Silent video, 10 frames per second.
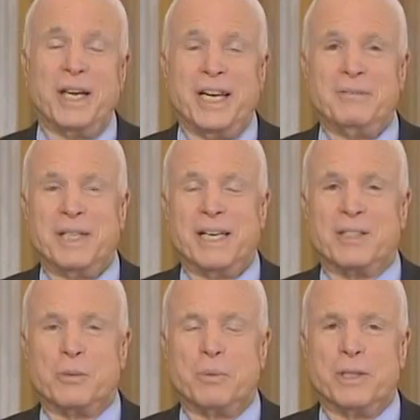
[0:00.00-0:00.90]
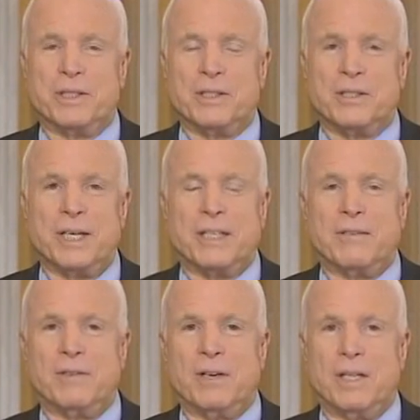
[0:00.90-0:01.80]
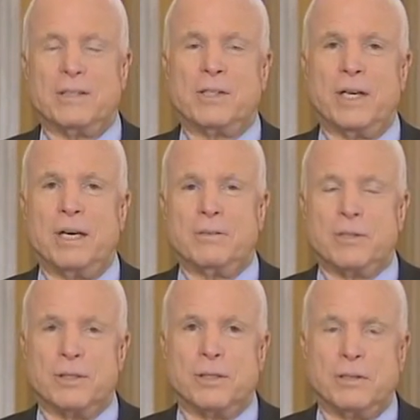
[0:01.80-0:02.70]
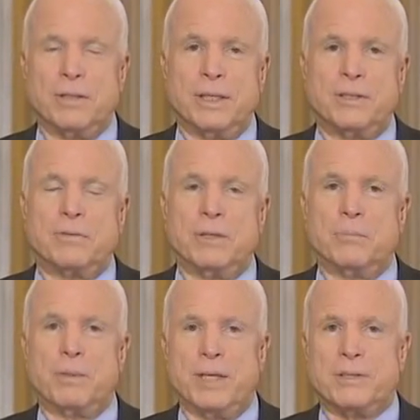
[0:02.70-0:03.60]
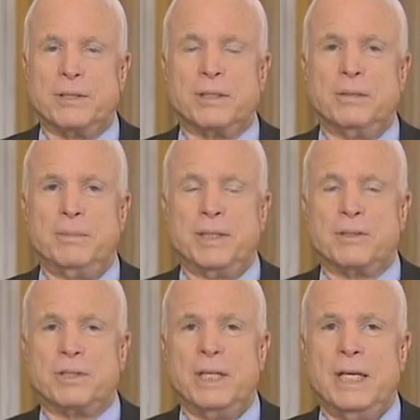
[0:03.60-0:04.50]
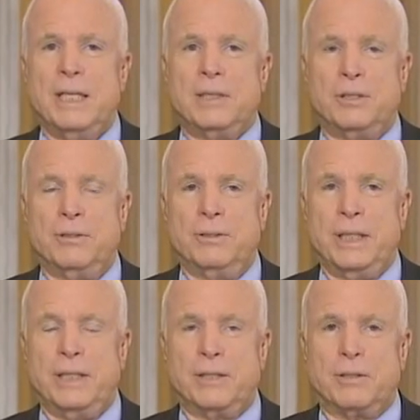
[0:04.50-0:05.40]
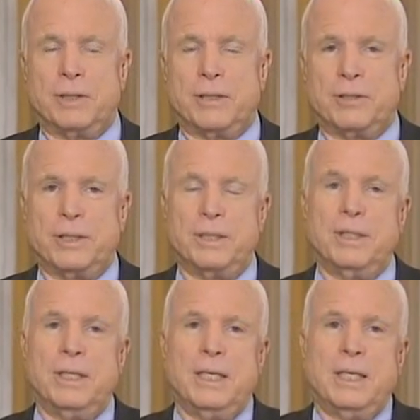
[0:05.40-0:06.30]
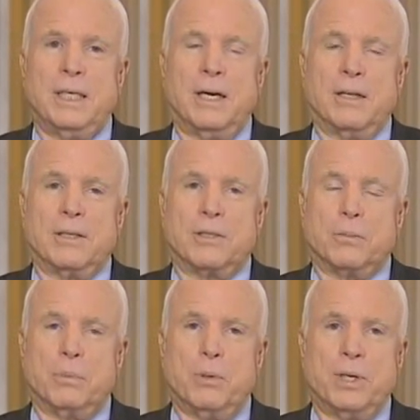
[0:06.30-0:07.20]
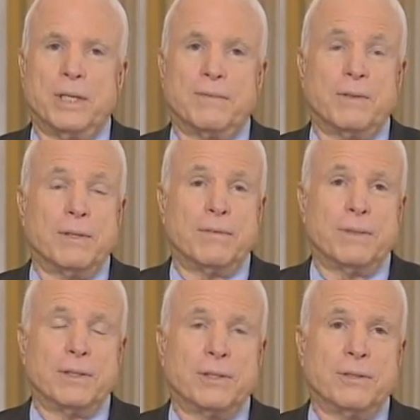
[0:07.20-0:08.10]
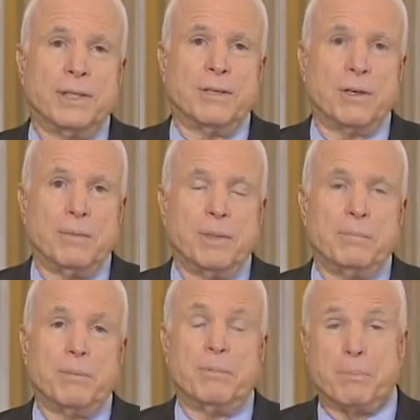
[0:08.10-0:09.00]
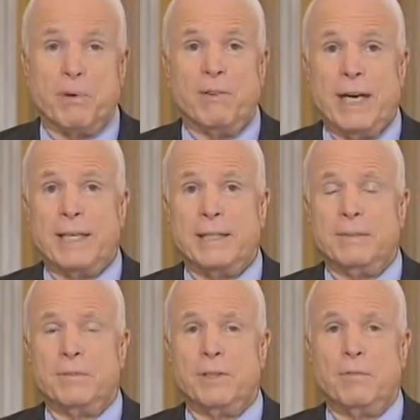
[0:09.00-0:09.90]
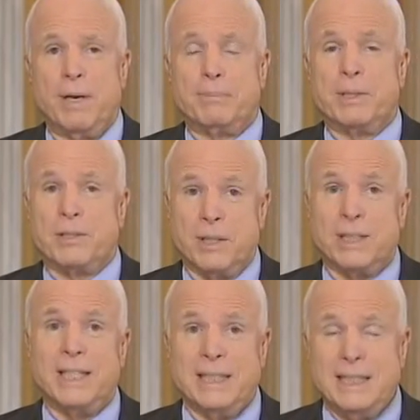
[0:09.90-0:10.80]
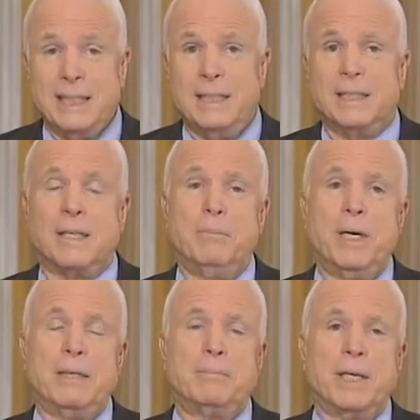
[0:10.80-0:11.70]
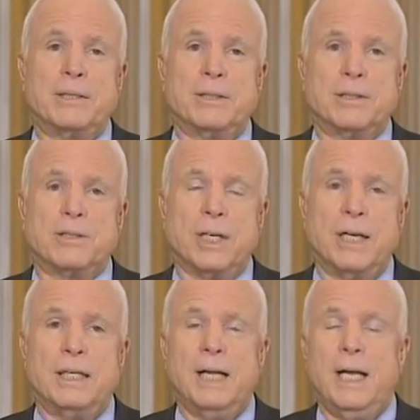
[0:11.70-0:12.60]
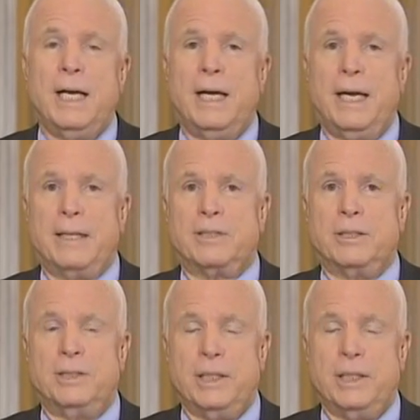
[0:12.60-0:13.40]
hey, we got to support this. Second of all, I said I was encouraged when the president commits to increasing our support for the Free Syrian Army, but providing them with the weapons that they need to combat Bashar Assad and to